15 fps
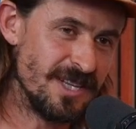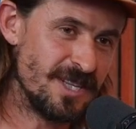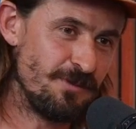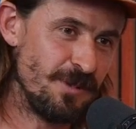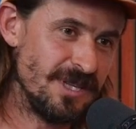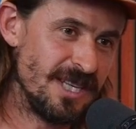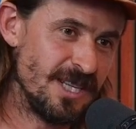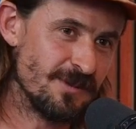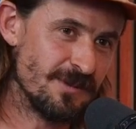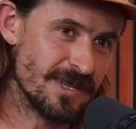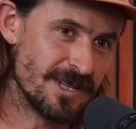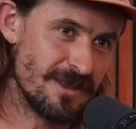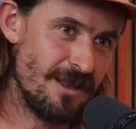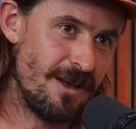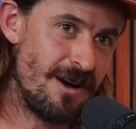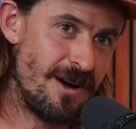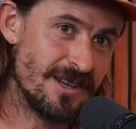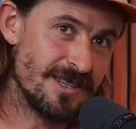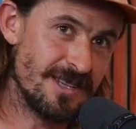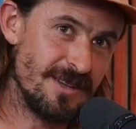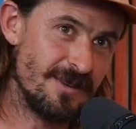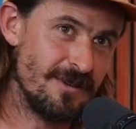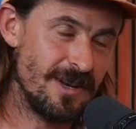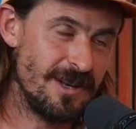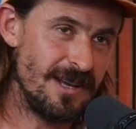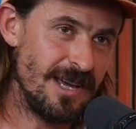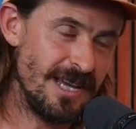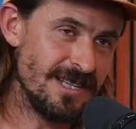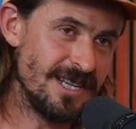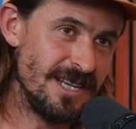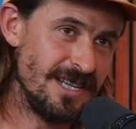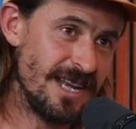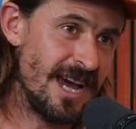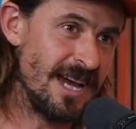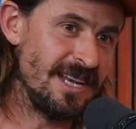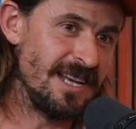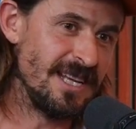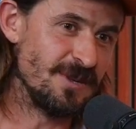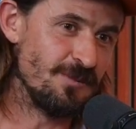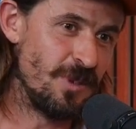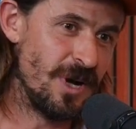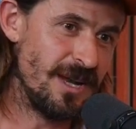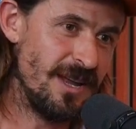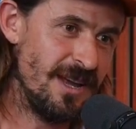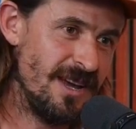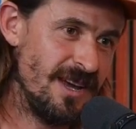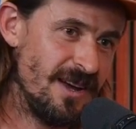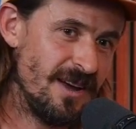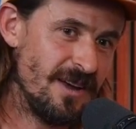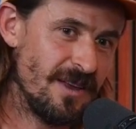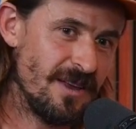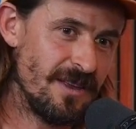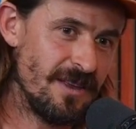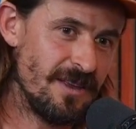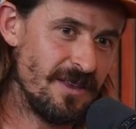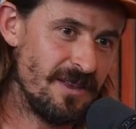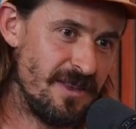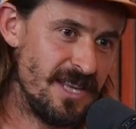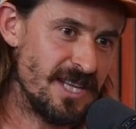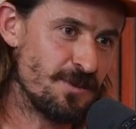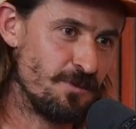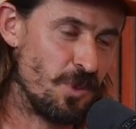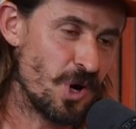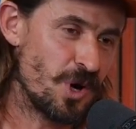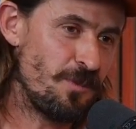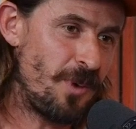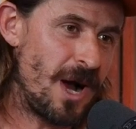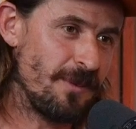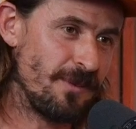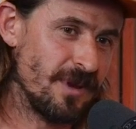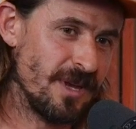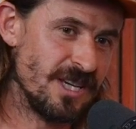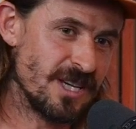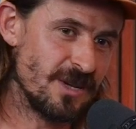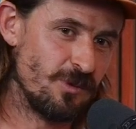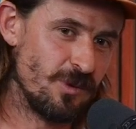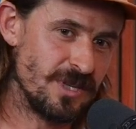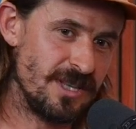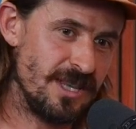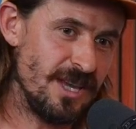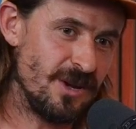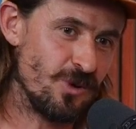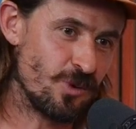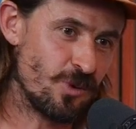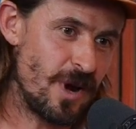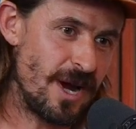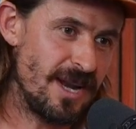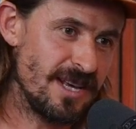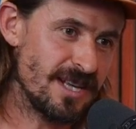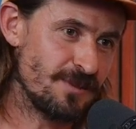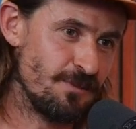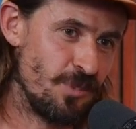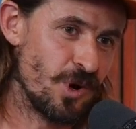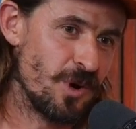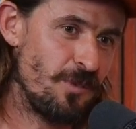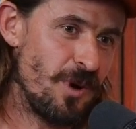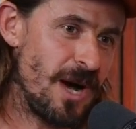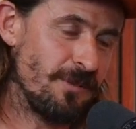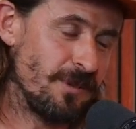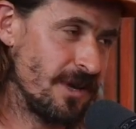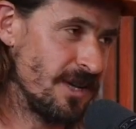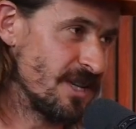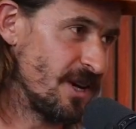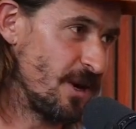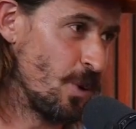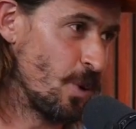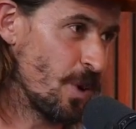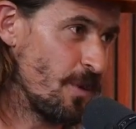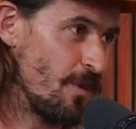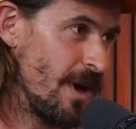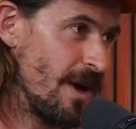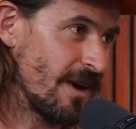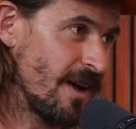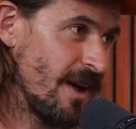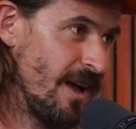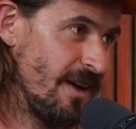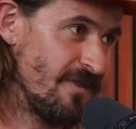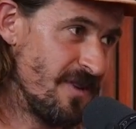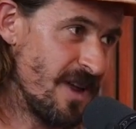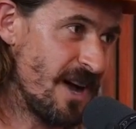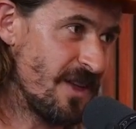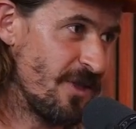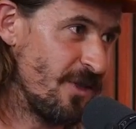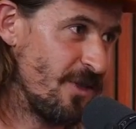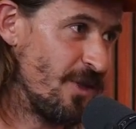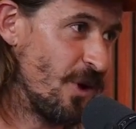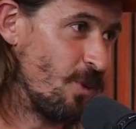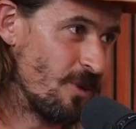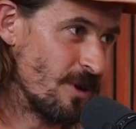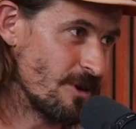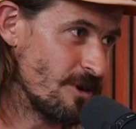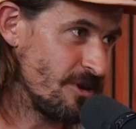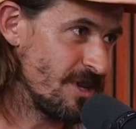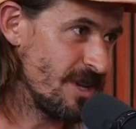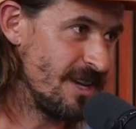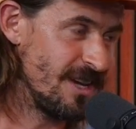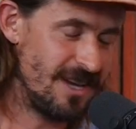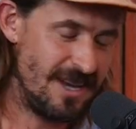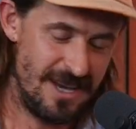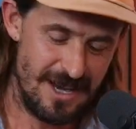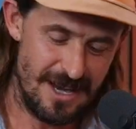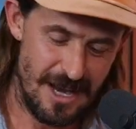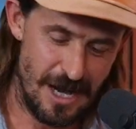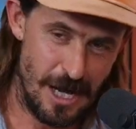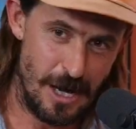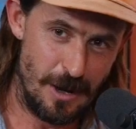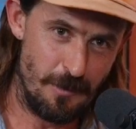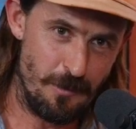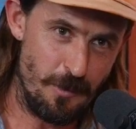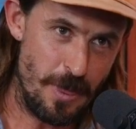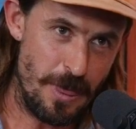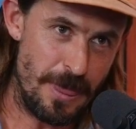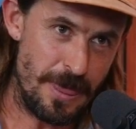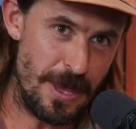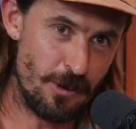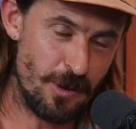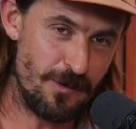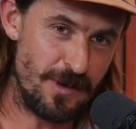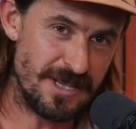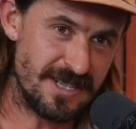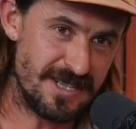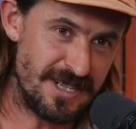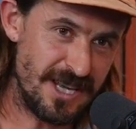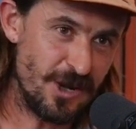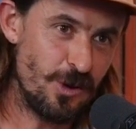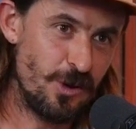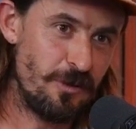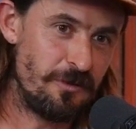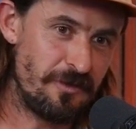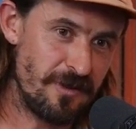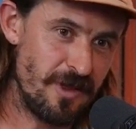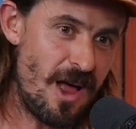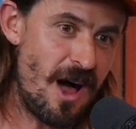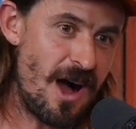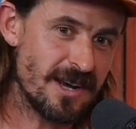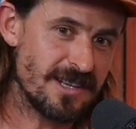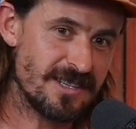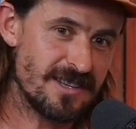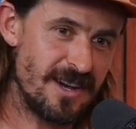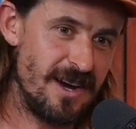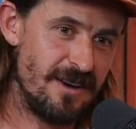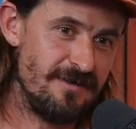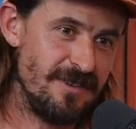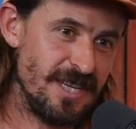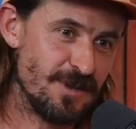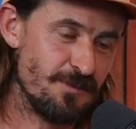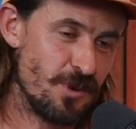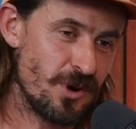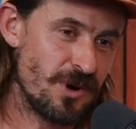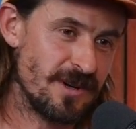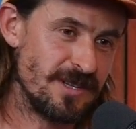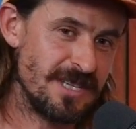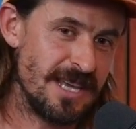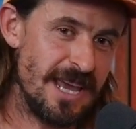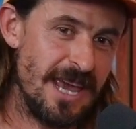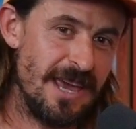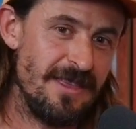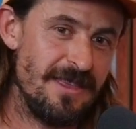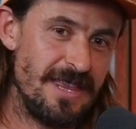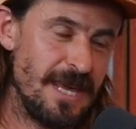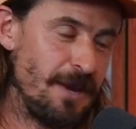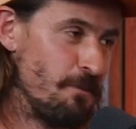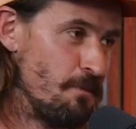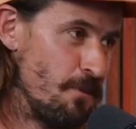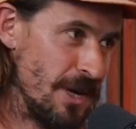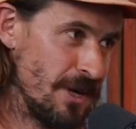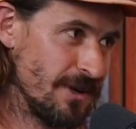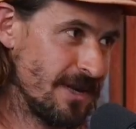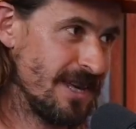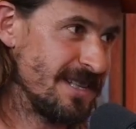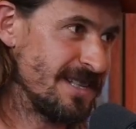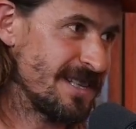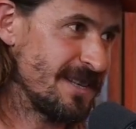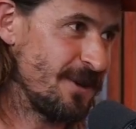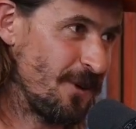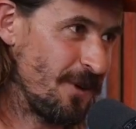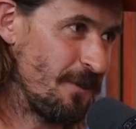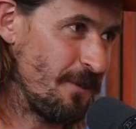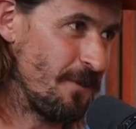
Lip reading: This species was lost in around 1890s, but this bird population was the greatest bird population in North America, if not the world. There would have been single flocks of these birds in the billions.